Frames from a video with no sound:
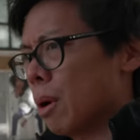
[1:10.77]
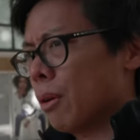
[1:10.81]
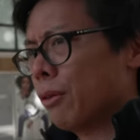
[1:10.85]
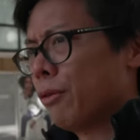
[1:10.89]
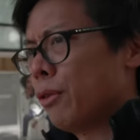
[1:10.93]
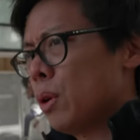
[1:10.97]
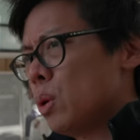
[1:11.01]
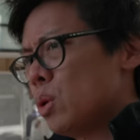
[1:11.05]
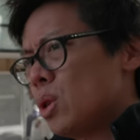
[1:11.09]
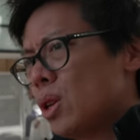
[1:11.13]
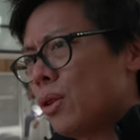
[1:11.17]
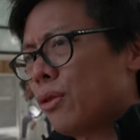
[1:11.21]
but
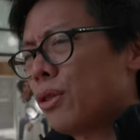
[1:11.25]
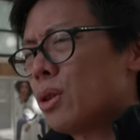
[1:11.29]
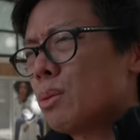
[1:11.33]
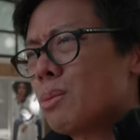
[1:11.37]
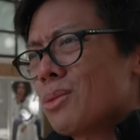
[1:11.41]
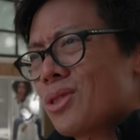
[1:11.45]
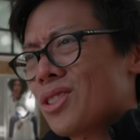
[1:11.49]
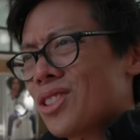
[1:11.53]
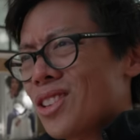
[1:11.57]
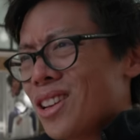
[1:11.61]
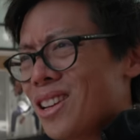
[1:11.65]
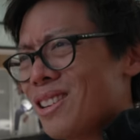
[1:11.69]

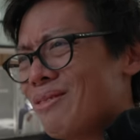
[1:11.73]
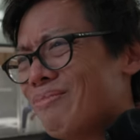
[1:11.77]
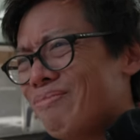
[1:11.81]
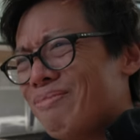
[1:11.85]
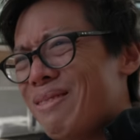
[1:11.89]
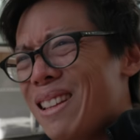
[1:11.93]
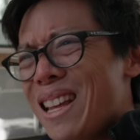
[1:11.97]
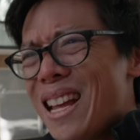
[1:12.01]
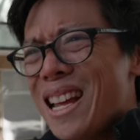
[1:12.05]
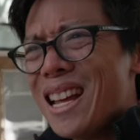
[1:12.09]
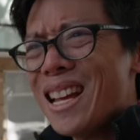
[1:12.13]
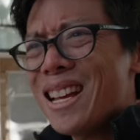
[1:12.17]
Fujifilm is
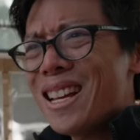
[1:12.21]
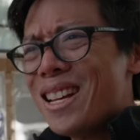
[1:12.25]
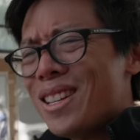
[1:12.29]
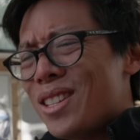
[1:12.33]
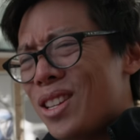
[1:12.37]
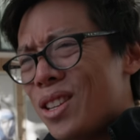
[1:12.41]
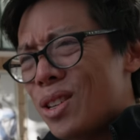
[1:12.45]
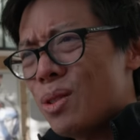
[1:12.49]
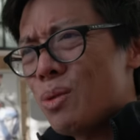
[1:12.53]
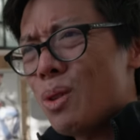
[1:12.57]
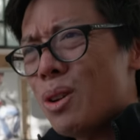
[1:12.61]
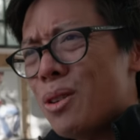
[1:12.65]
saying, nah,
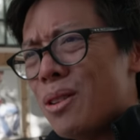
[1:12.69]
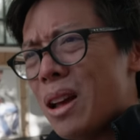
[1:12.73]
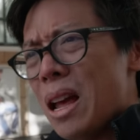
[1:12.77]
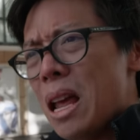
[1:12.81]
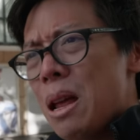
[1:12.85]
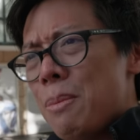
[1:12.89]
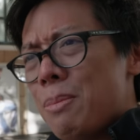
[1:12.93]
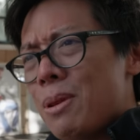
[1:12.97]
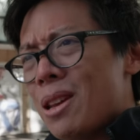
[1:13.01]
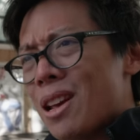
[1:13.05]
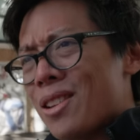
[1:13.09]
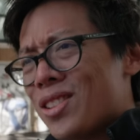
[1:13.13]
you know what,
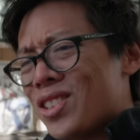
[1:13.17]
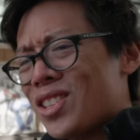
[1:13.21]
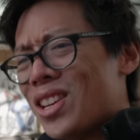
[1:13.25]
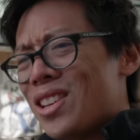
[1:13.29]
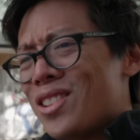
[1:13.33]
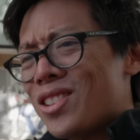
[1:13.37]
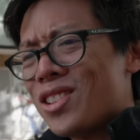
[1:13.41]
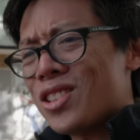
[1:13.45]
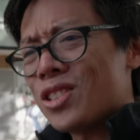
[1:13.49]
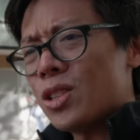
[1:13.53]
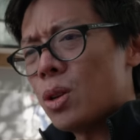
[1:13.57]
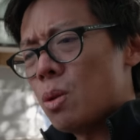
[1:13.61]

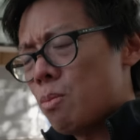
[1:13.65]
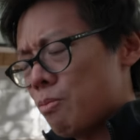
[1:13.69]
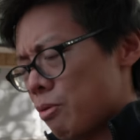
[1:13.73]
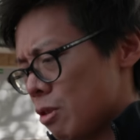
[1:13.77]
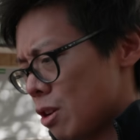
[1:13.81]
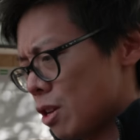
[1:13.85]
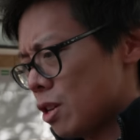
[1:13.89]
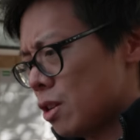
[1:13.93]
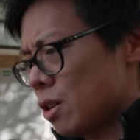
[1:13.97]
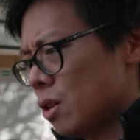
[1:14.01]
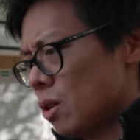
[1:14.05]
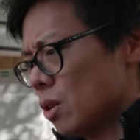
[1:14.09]
APS-C is still
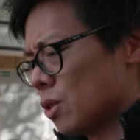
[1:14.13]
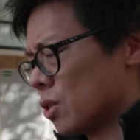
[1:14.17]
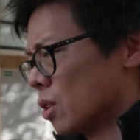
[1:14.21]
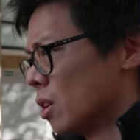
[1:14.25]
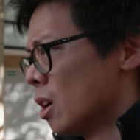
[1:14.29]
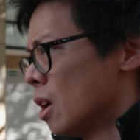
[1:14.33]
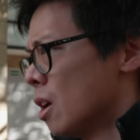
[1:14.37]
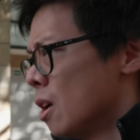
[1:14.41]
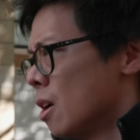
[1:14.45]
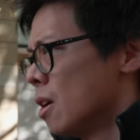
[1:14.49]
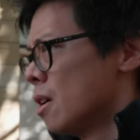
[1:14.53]
pretty good.